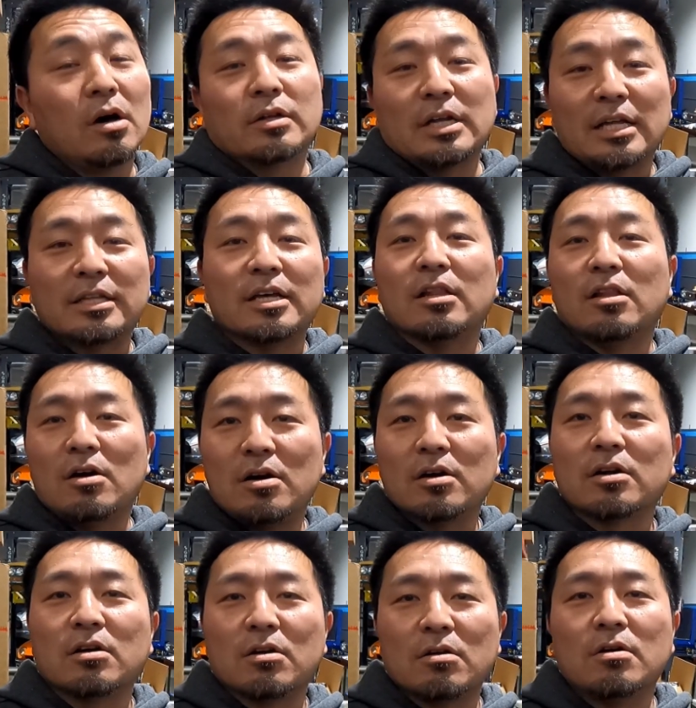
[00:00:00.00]
No, not that
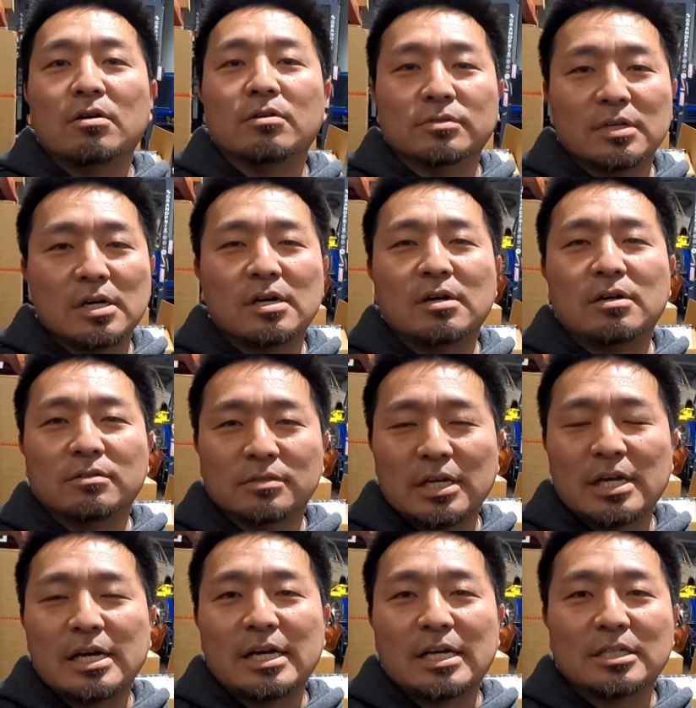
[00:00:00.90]
long ago, no.
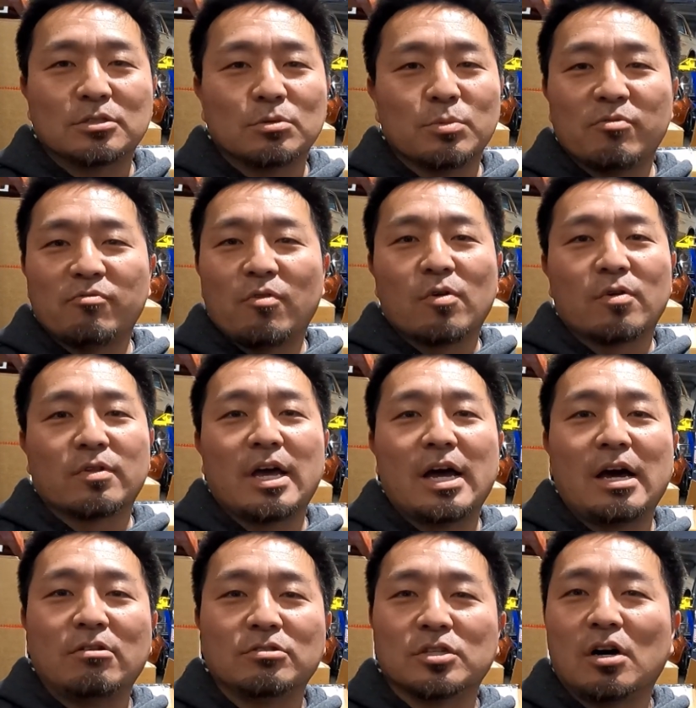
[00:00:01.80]
Yeah, so before
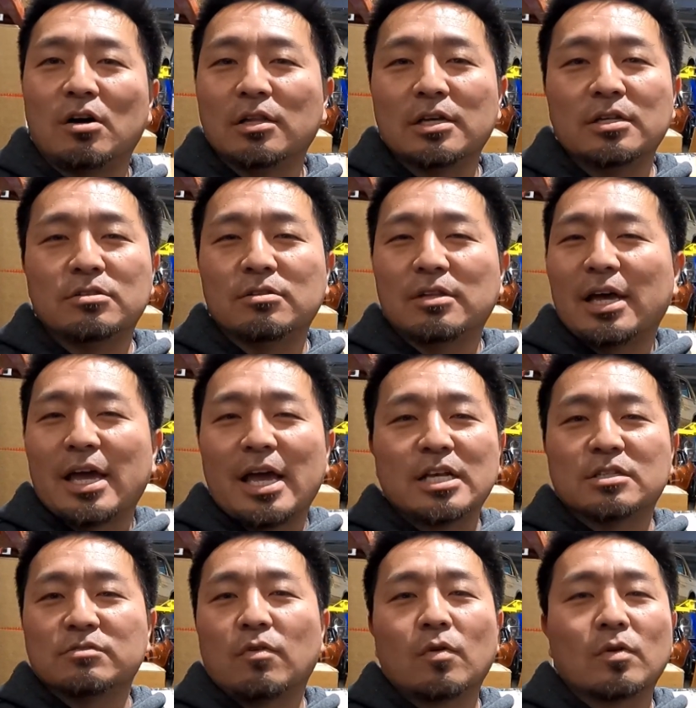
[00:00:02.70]
that, I was all into like
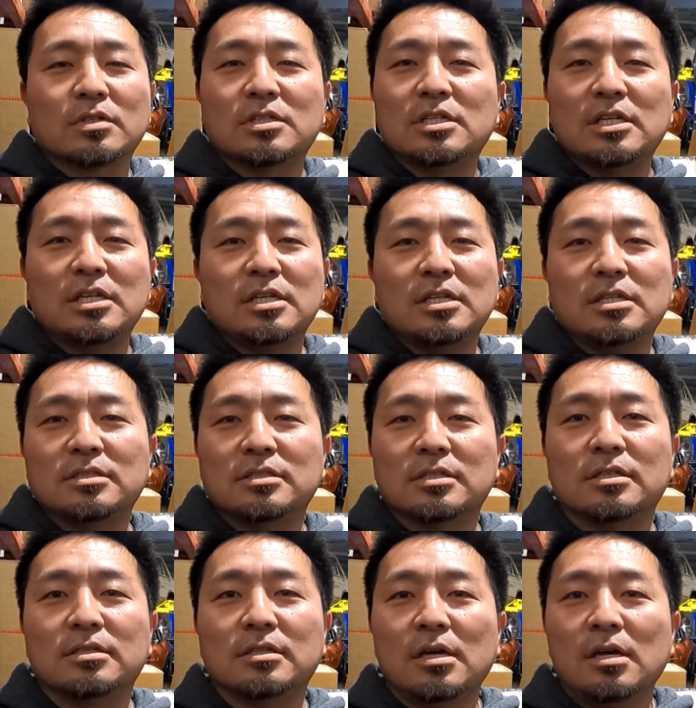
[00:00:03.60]
S14s
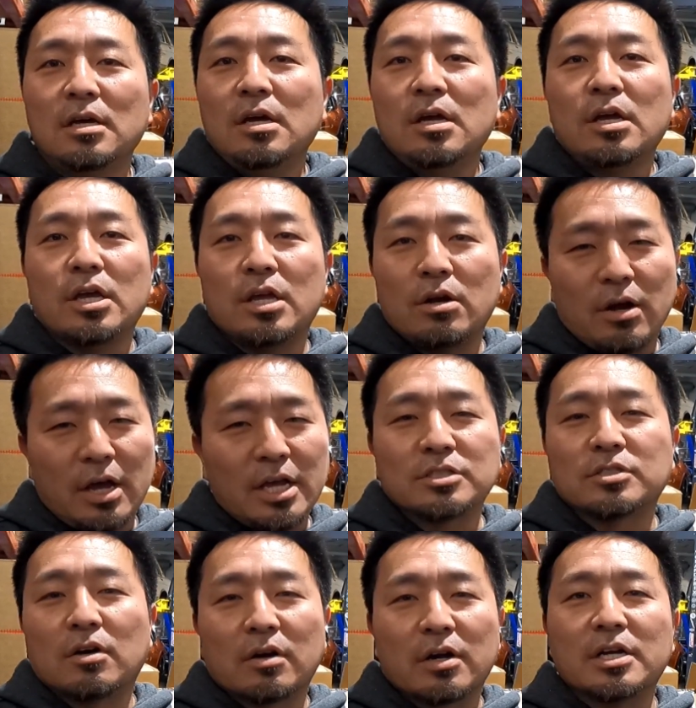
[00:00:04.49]
and
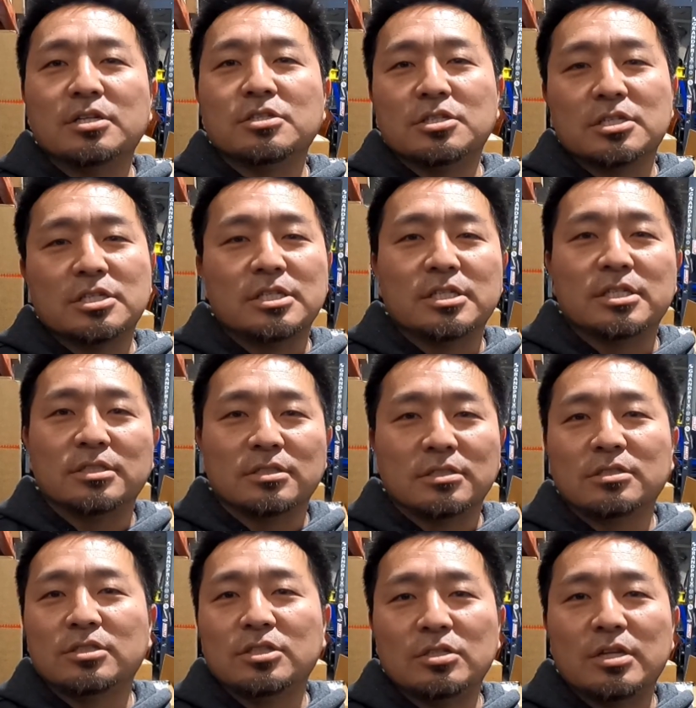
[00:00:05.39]
SR
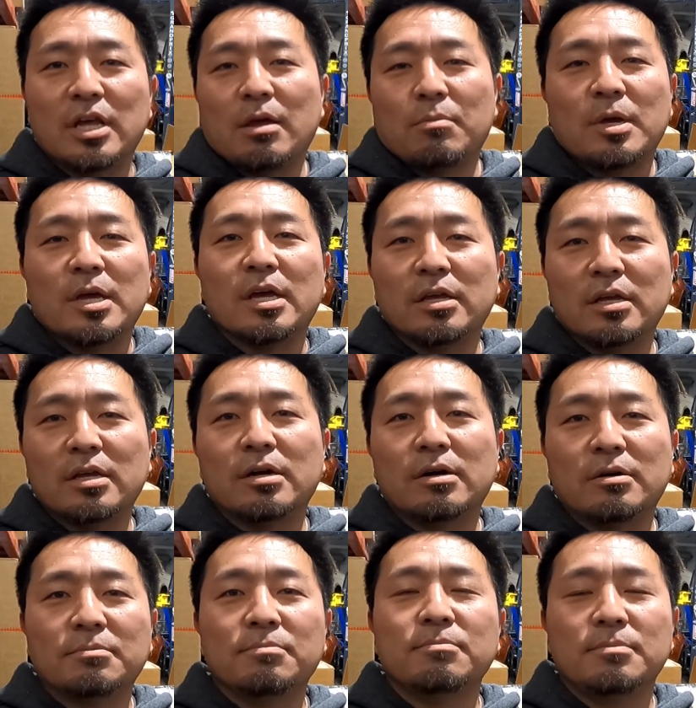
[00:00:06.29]
engines, you name it,
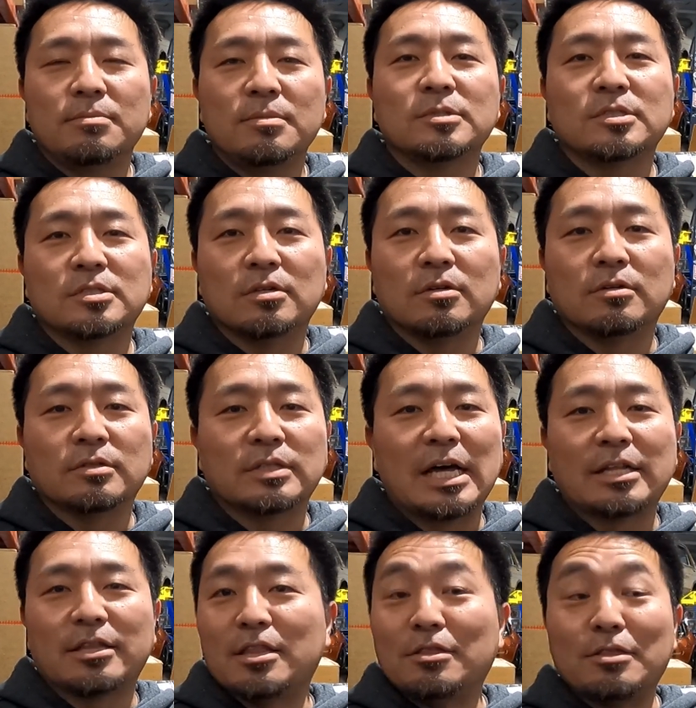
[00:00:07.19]
So
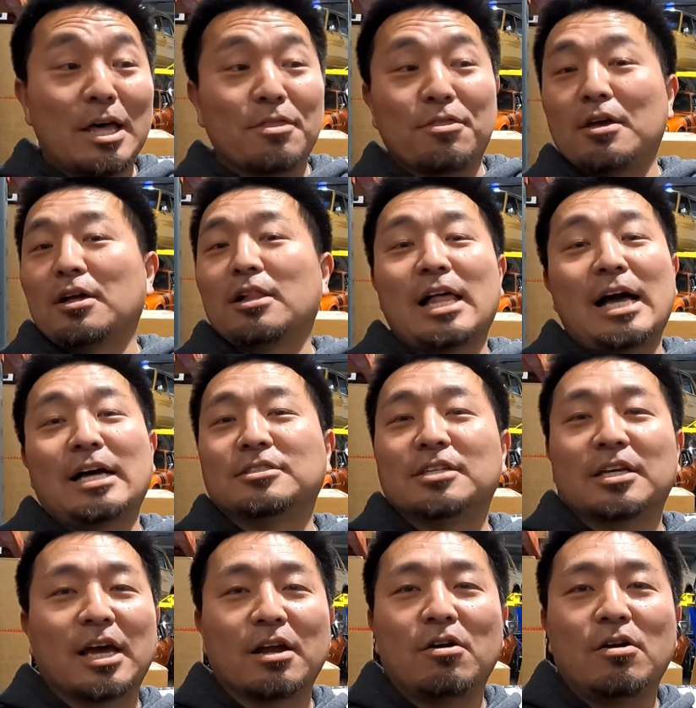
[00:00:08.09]
nothing
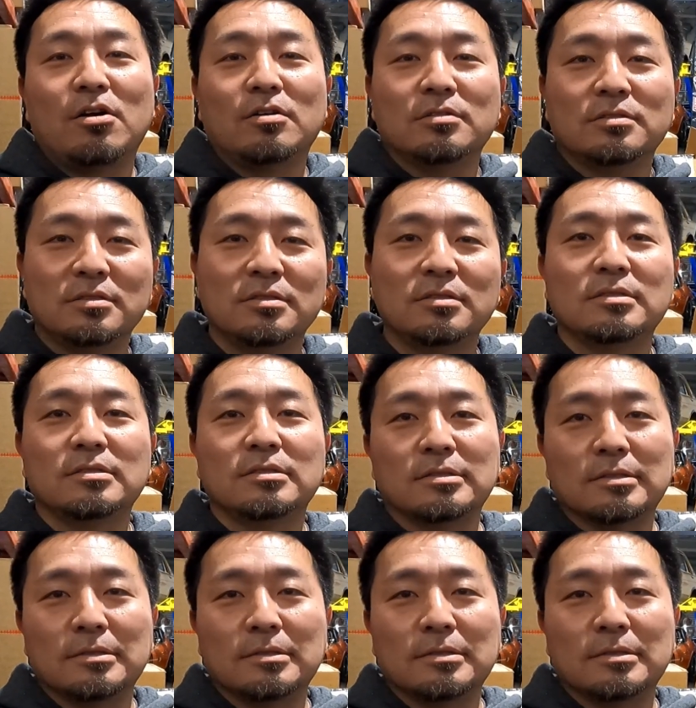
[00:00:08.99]
classic at all. So.